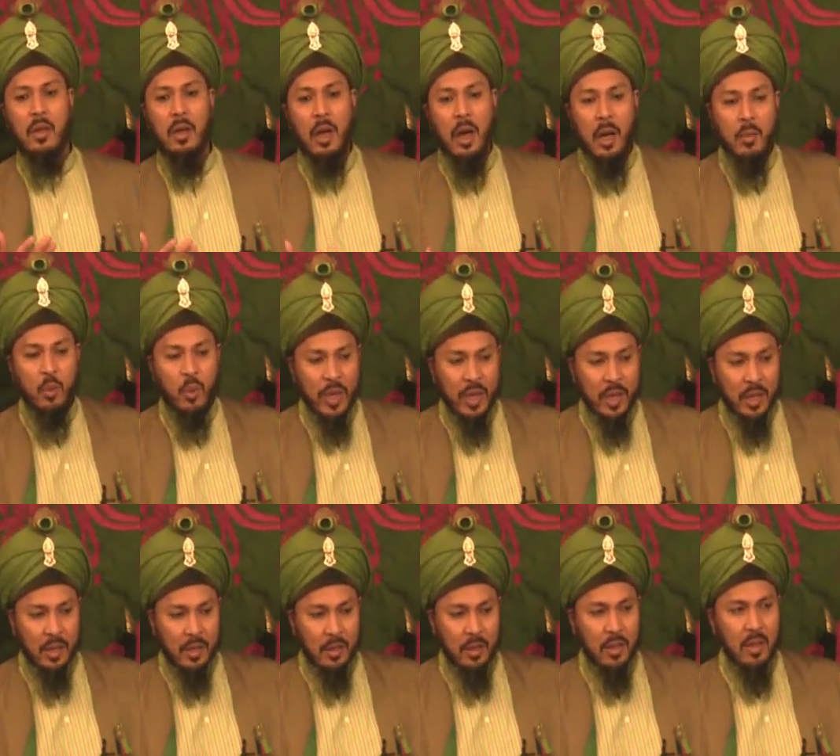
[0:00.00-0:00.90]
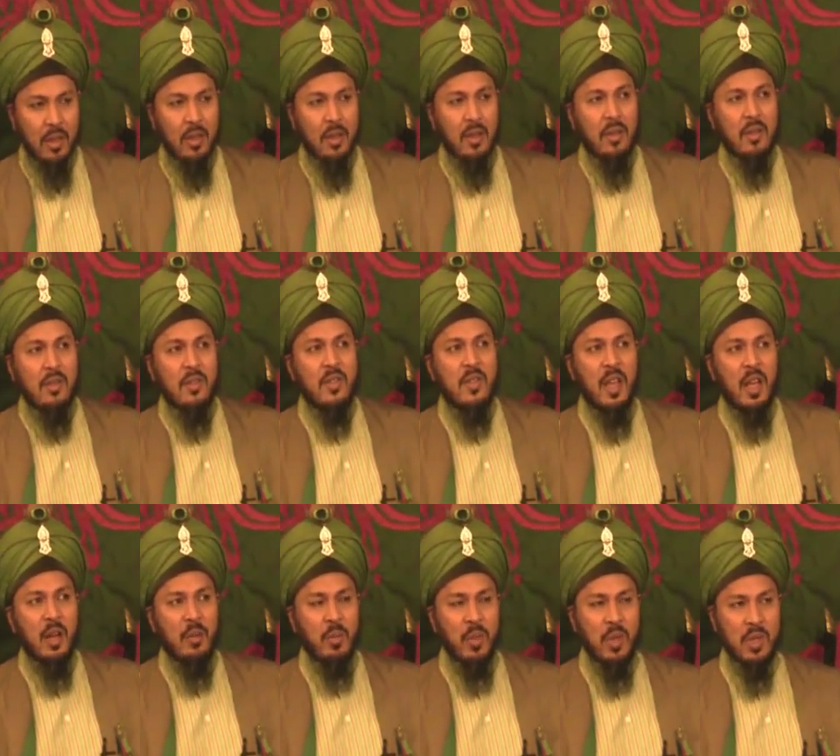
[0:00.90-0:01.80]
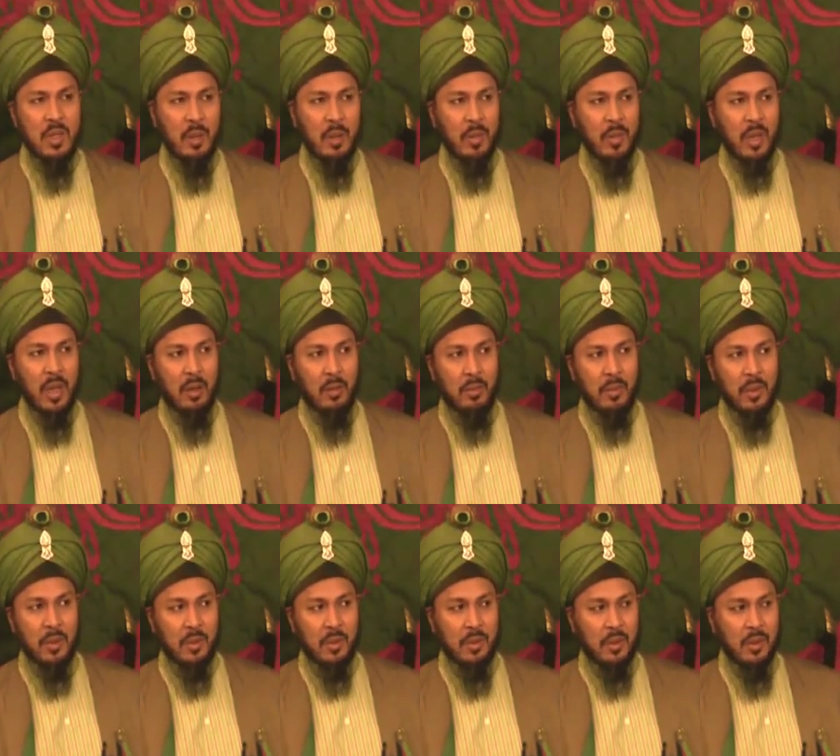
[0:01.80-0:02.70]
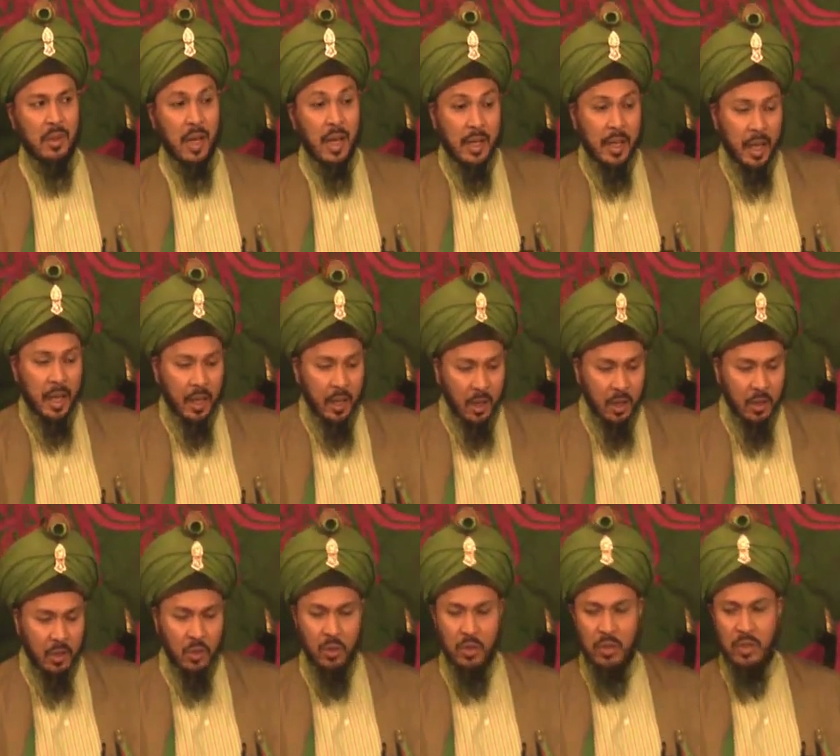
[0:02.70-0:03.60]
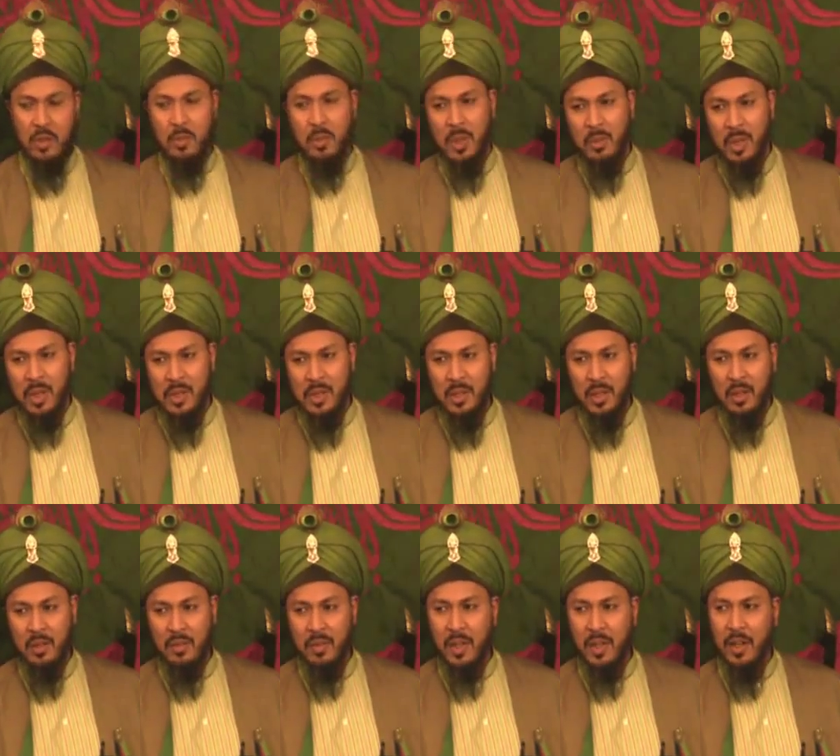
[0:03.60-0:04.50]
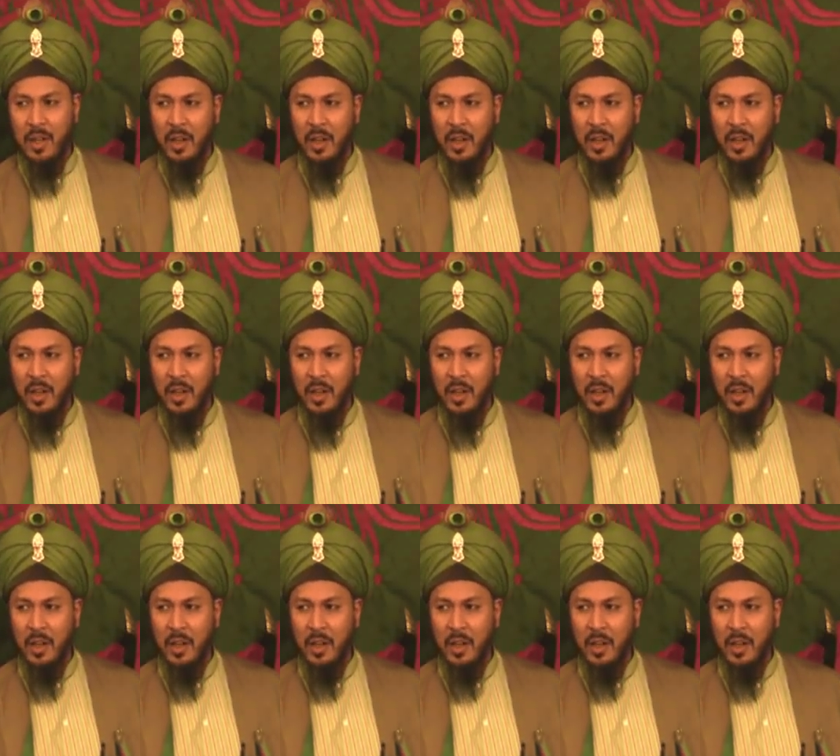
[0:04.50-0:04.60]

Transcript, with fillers: I'm weak. Send me some help. I cannot do this by myself.